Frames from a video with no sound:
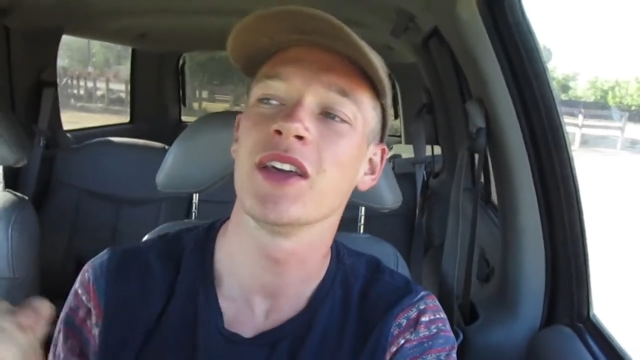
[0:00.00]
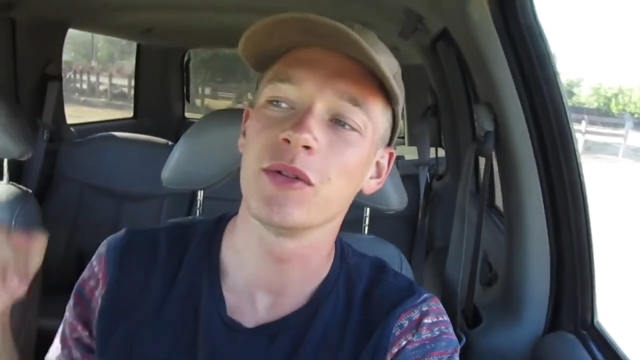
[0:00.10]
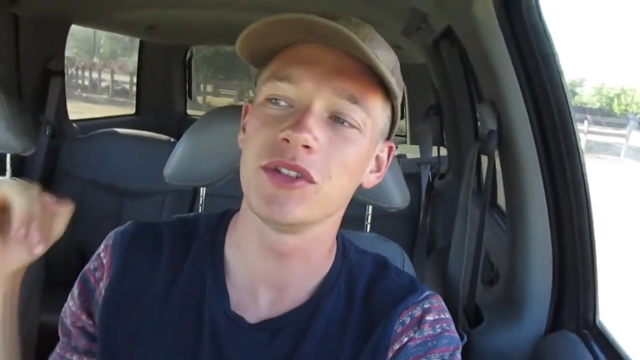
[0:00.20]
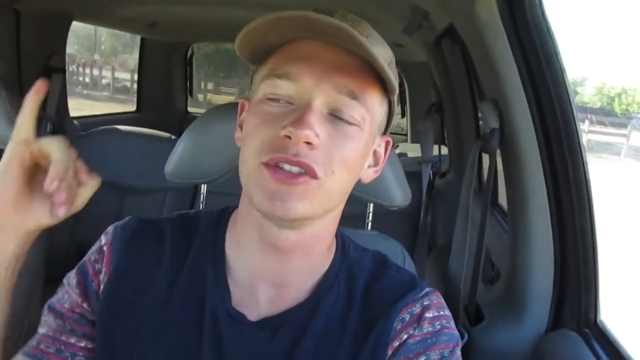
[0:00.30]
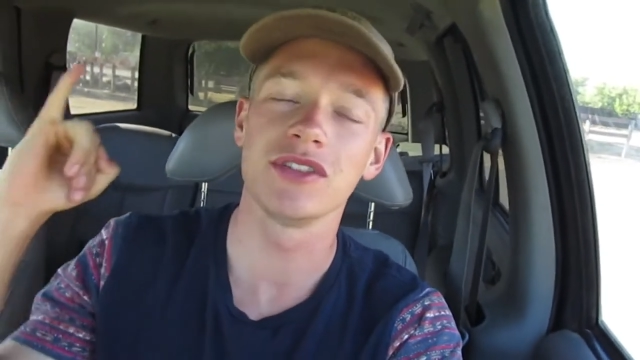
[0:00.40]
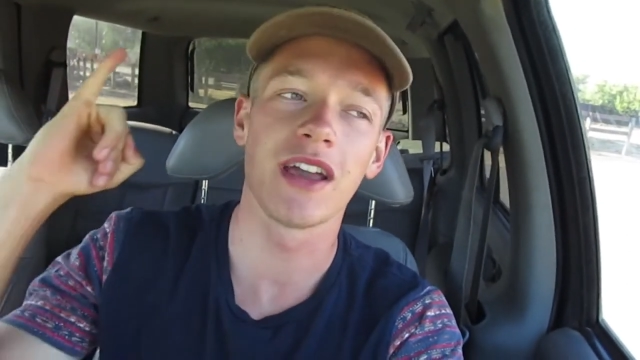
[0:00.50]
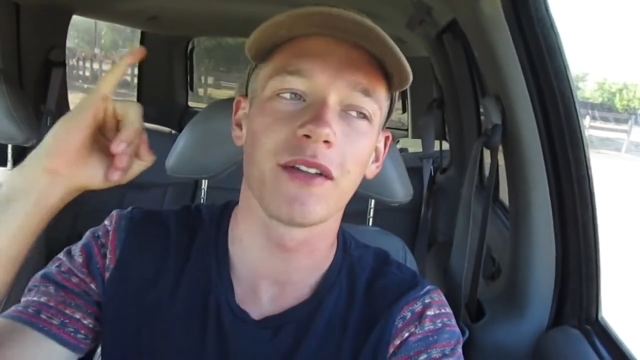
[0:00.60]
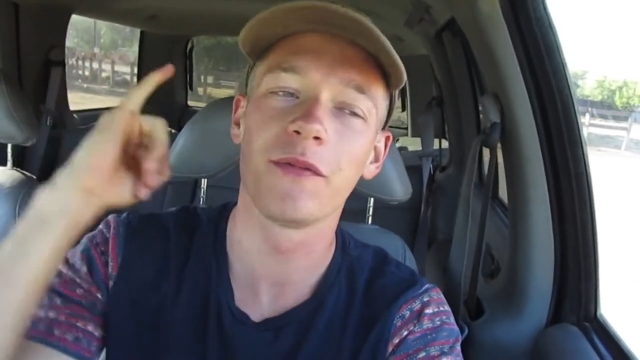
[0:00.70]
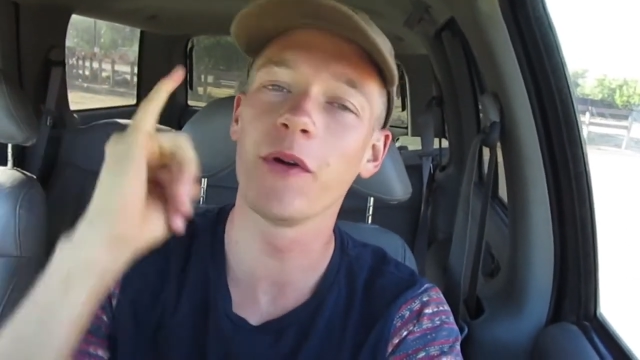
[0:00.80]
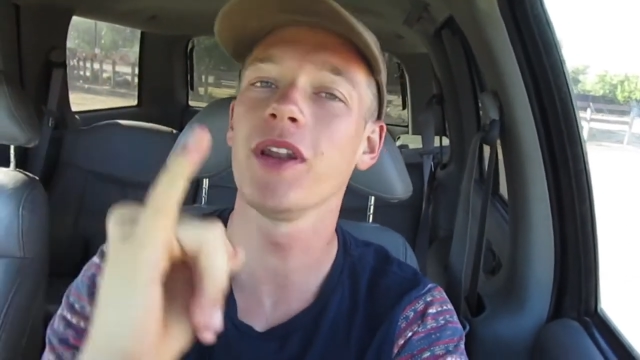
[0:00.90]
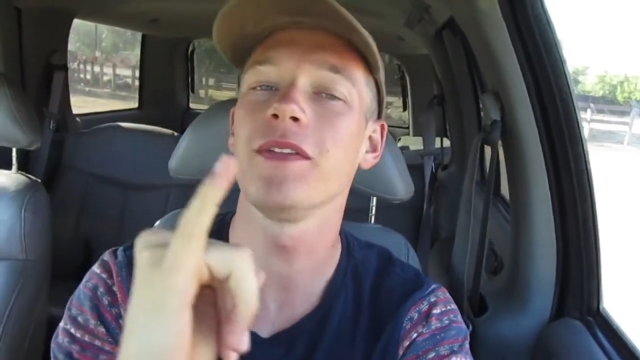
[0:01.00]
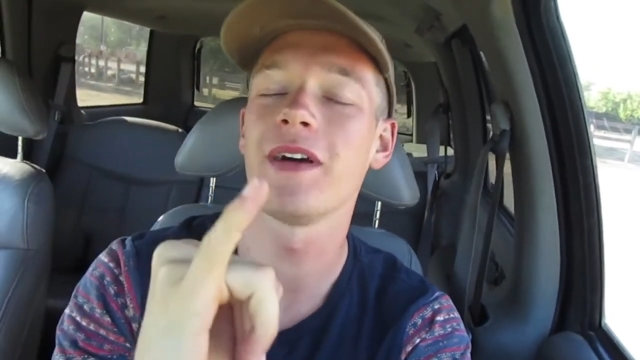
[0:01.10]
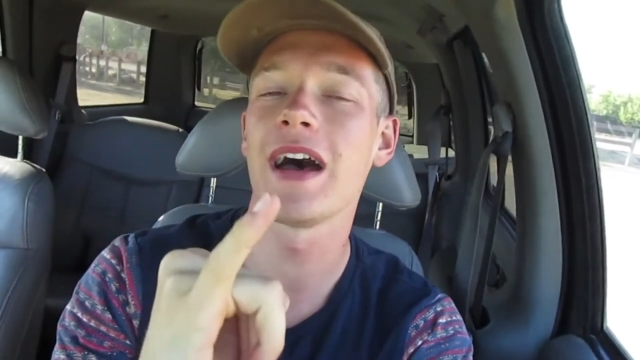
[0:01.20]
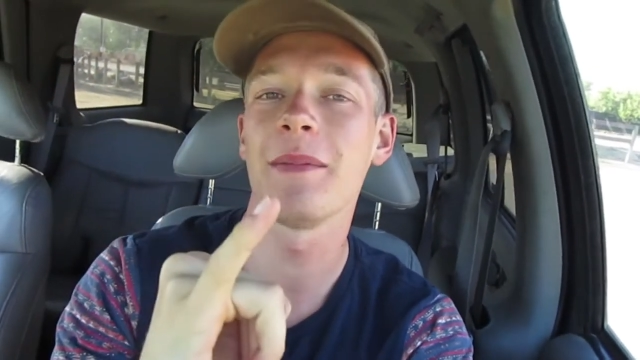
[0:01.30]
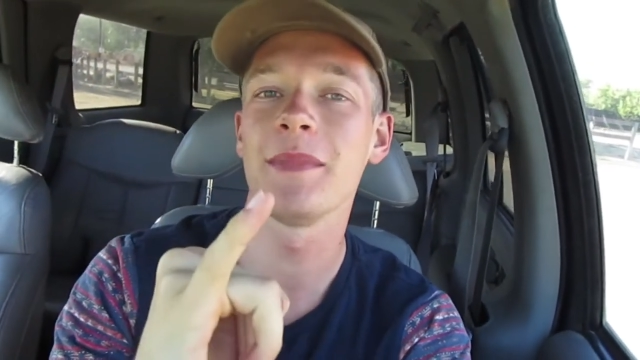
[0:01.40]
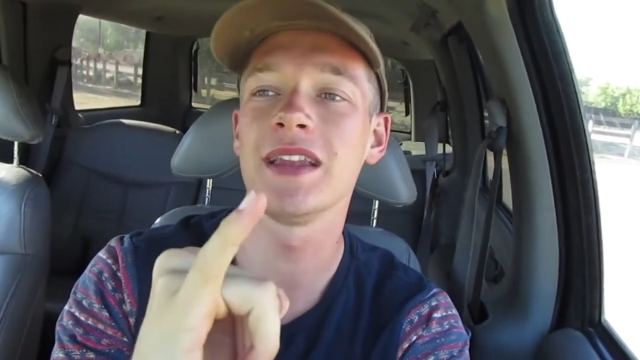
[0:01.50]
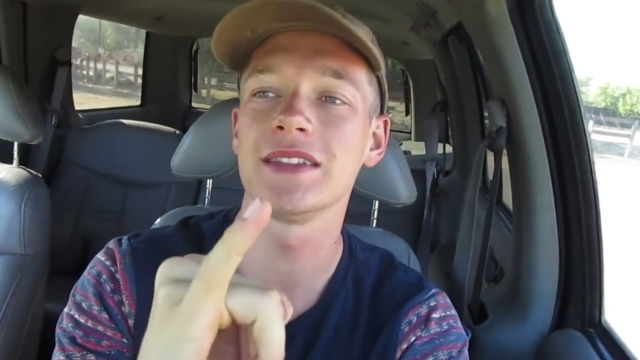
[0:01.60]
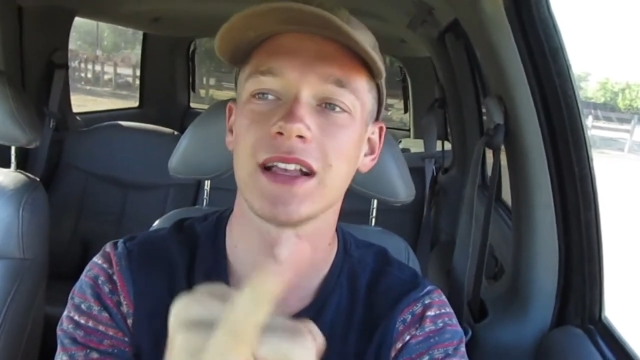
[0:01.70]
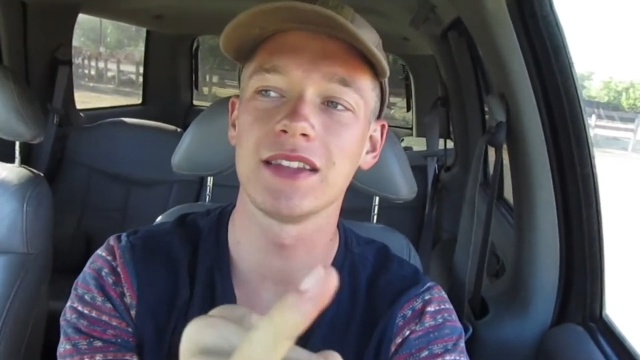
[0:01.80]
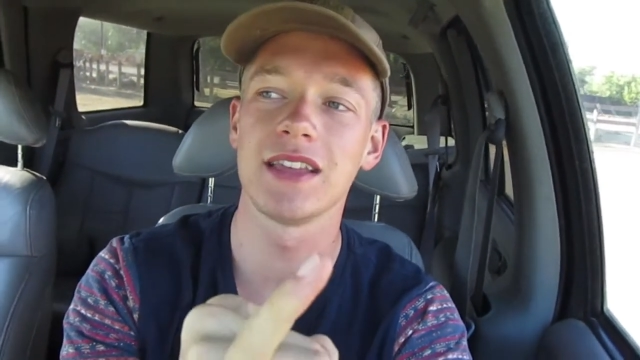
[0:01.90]
which is like 45
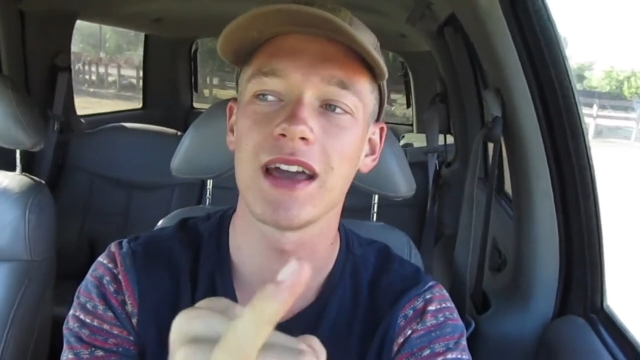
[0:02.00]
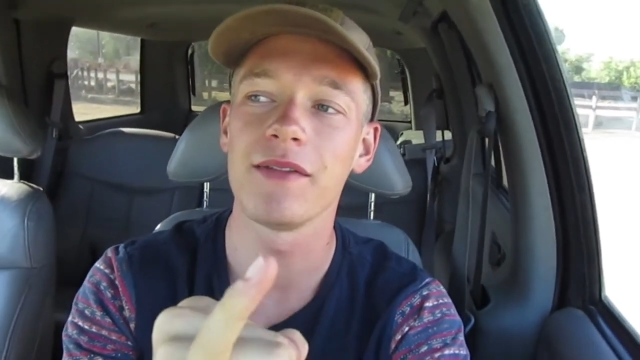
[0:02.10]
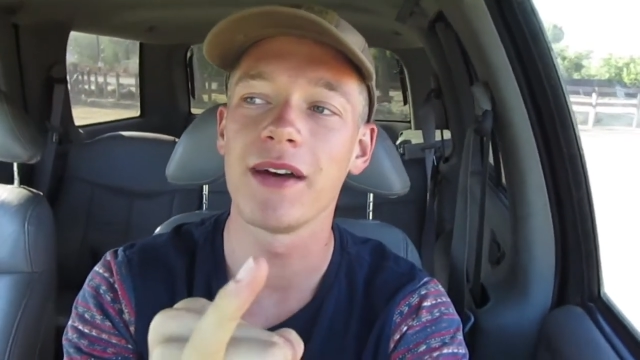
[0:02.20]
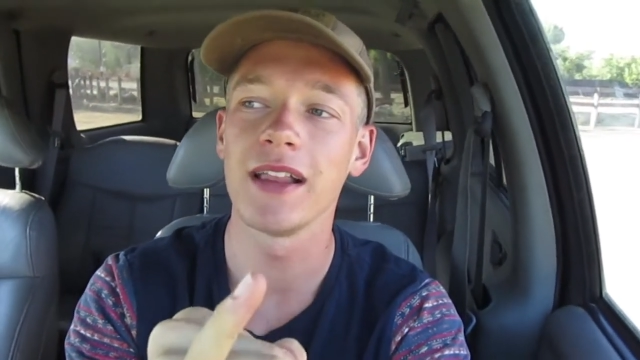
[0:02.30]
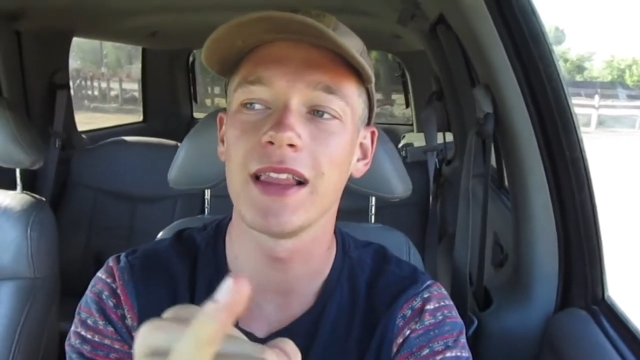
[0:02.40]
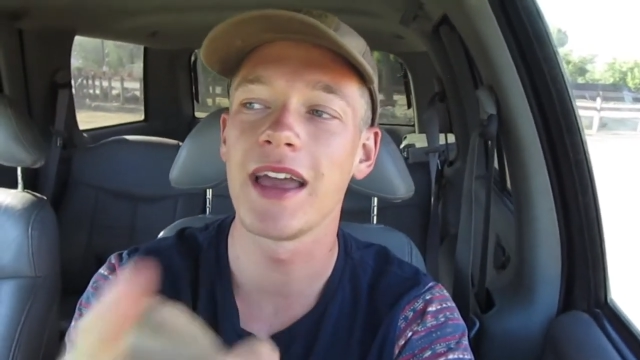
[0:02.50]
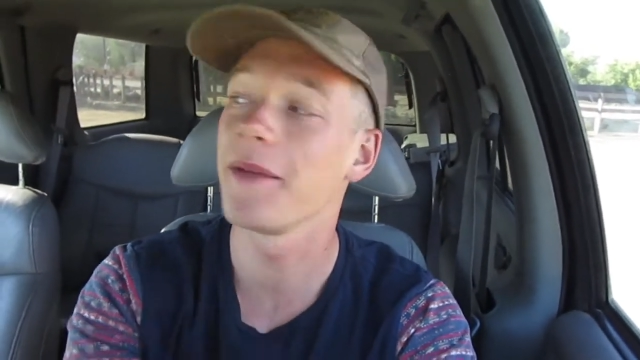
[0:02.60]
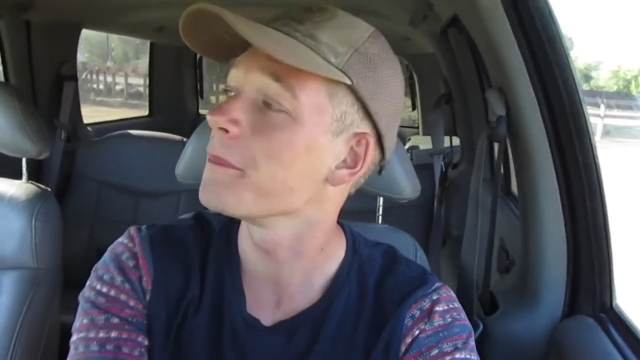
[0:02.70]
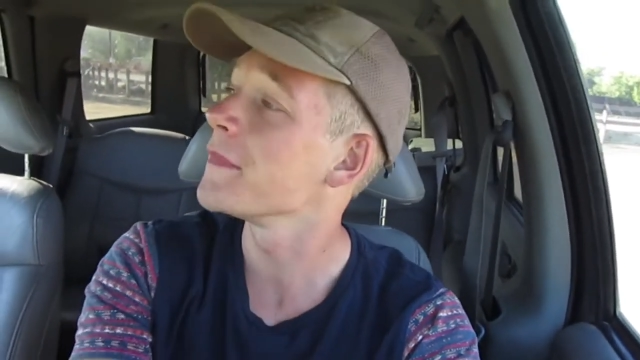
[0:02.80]
minutes outside of LA.